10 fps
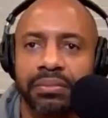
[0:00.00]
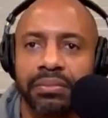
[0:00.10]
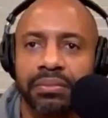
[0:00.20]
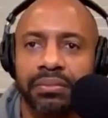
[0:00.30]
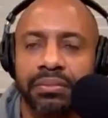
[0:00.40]

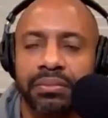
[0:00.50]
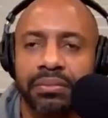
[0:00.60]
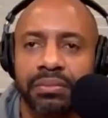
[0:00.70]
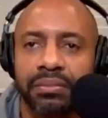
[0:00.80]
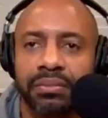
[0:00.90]

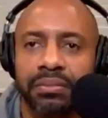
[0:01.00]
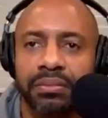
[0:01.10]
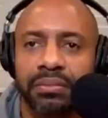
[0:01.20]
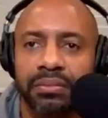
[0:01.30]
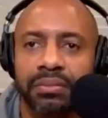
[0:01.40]

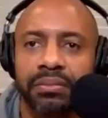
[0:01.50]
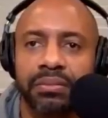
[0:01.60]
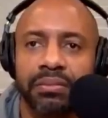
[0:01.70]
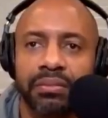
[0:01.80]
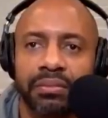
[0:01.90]

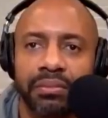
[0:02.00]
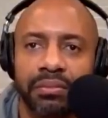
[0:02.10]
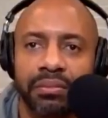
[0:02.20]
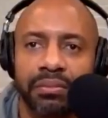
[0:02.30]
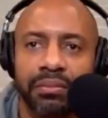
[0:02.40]

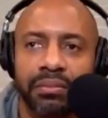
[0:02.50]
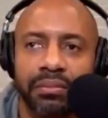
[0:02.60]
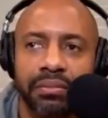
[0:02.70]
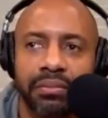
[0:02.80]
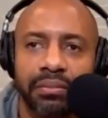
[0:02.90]

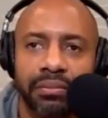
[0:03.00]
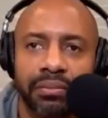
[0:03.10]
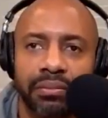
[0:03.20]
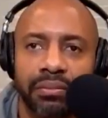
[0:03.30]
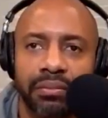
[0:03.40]

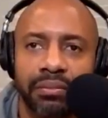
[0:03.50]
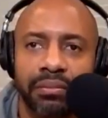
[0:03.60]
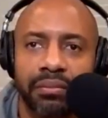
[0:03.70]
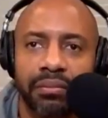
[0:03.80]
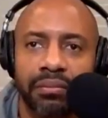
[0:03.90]

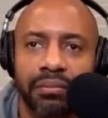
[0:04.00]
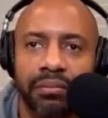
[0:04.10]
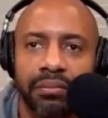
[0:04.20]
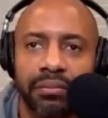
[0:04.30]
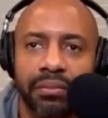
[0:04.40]

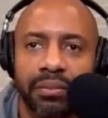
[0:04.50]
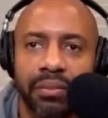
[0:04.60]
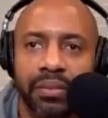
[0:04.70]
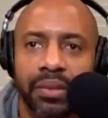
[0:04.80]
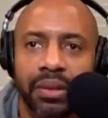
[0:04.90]

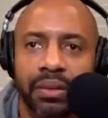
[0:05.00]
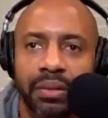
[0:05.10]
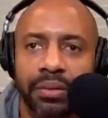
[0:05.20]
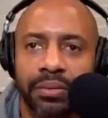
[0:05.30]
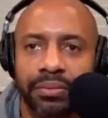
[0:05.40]

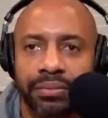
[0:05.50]
[no speech]